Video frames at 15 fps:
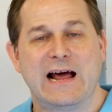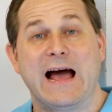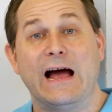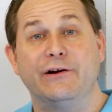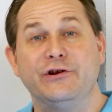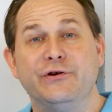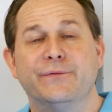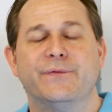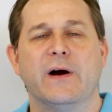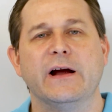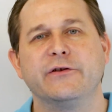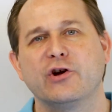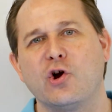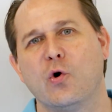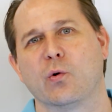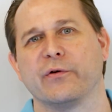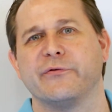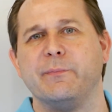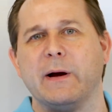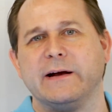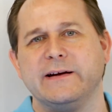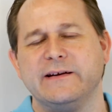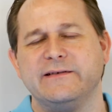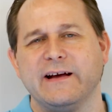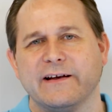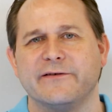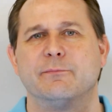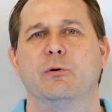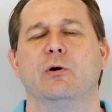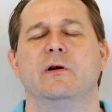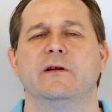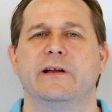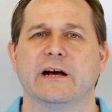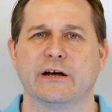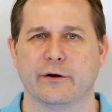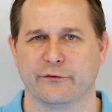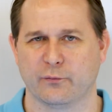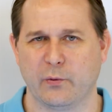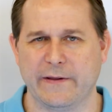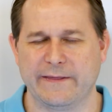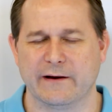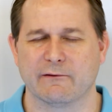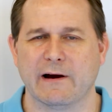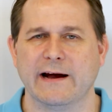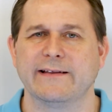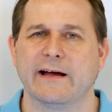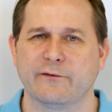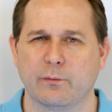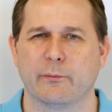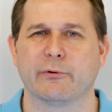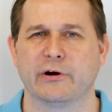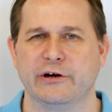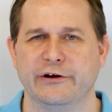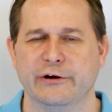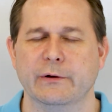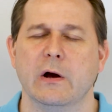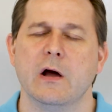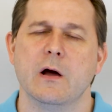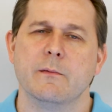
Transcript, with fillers: how do you find the corresponding decimal that goes with it, right? That's what we're gonna do.